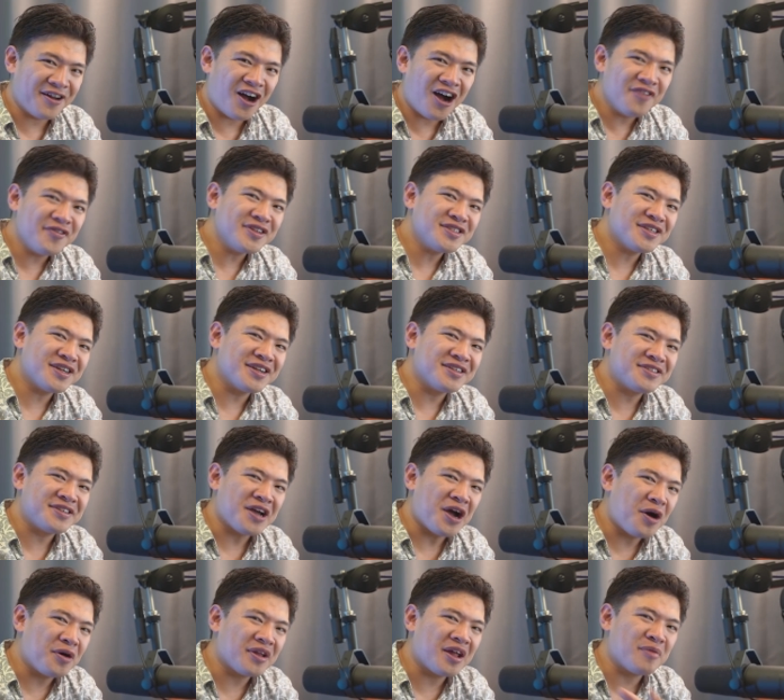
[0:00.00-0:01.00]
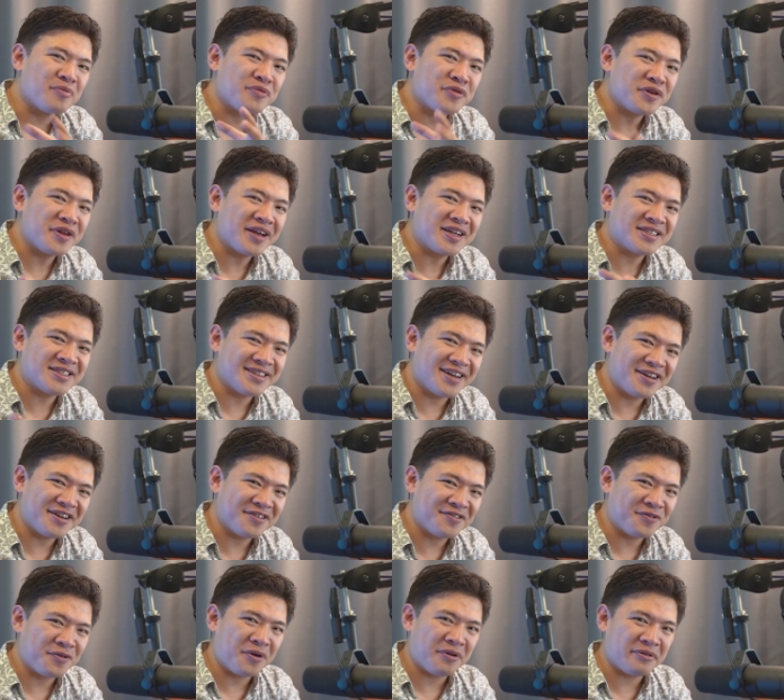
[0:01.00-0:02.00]
And obviously you can tell that I'm pretty
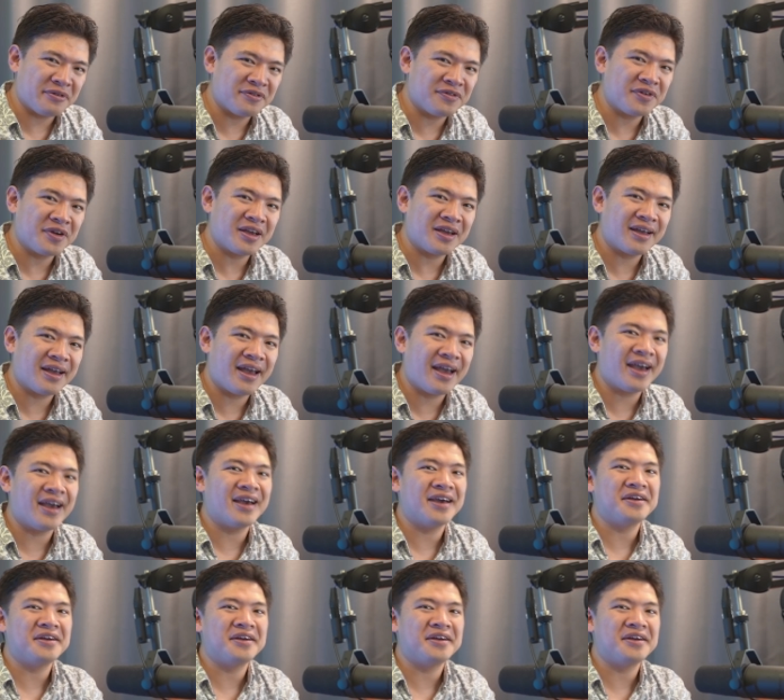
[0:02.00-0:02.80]
excited for everything.